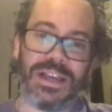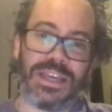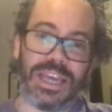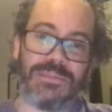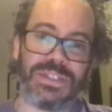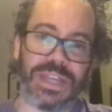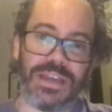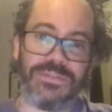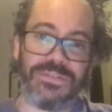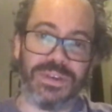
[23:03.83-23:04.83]
keep
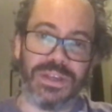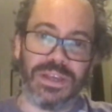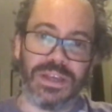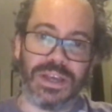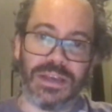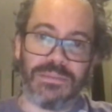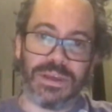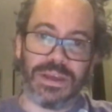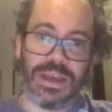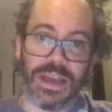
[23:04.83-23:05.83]
safe. Have
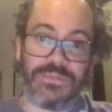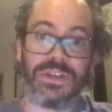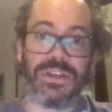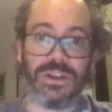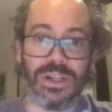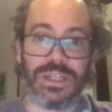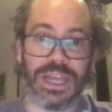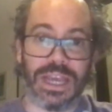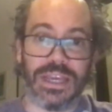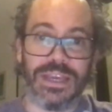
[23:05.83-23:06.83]
a good
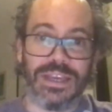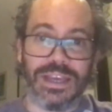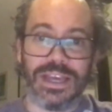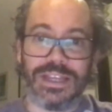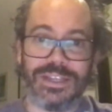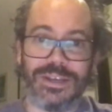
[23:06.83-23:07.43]
holiday. And